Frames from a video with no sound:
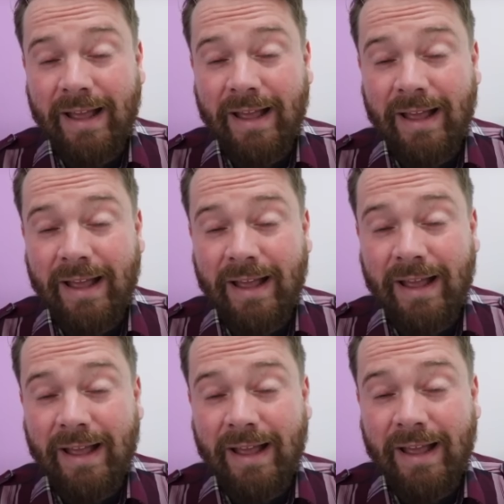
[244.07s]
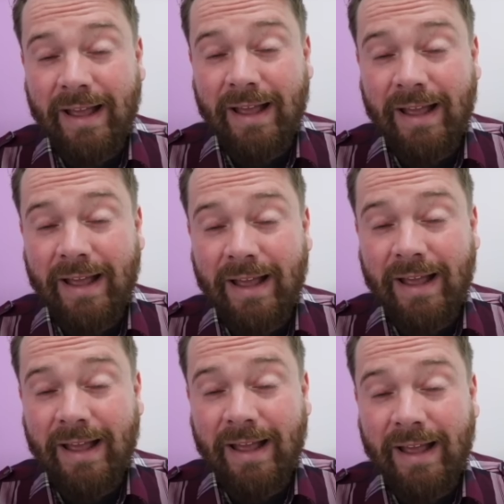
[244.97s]

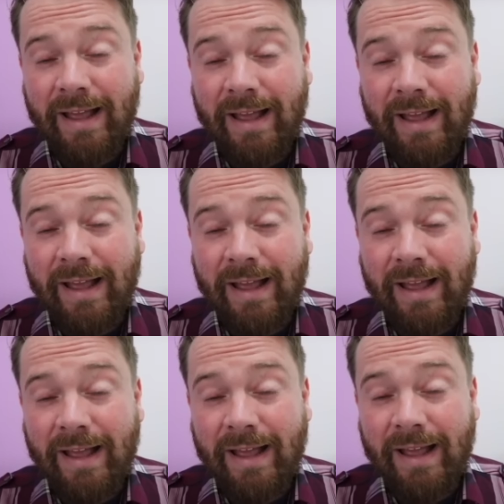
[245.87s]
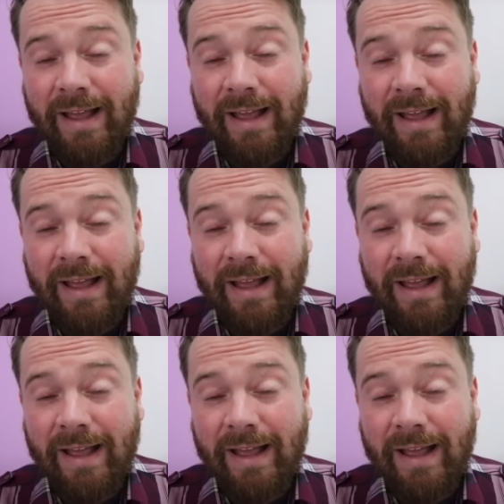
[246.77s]
(silent)